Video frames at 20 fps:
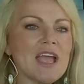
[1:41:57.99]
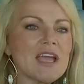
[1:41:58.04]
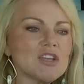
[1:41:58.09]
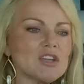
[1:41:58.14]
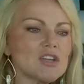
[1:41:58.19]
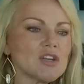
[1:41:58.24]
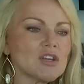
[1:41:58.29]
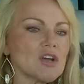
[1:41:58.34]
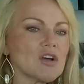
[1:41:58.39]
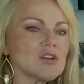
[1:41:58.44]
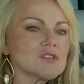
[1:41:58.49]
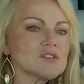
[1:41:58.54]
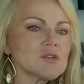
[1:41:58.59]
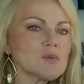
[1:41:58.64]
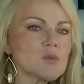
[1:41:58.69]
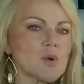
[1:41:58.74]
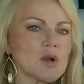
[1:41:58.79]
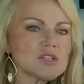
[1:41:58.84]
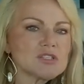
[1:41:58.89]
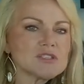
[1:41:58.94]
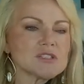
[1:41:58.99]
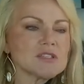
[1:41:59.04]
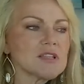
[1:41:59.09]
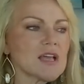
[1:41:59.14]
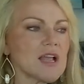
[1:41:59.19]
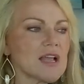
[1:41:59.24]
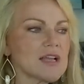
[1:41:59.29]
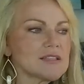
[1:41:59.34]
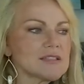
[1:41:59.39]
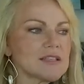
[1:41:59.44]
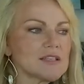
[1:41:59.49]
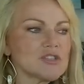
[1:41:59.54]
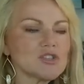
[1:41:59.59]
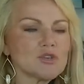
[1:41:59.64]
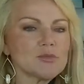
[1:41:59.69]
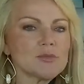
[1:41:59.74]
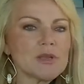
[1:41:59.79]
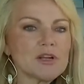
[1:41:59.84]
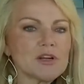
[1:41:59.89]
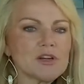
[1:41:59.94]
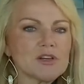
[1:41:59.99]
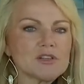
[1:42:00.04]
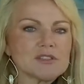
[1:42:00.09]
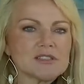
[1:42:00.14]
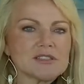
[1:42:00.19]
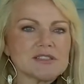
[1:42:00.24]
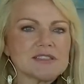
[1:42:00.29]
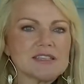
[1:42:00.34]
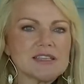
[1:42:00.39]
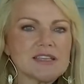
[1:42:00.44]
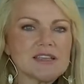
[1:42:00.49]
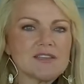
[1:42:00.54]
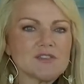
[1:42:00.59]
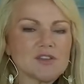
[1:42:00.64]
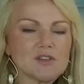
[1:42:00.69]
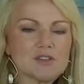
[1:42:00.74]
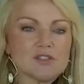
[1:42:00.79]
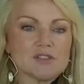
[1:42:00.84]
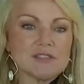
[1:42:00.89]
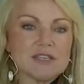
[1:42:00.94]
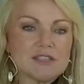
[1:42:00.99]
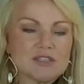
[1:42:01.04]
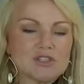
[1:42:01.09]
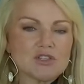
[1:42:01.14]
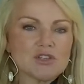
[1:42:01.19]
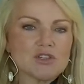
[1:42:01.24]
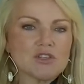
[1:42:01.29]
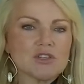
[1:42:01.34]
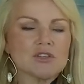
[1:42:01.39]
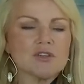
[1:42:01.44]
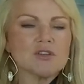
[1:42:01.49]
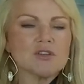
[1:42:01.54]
You can also watch the lines in your mirrors and see if you're centered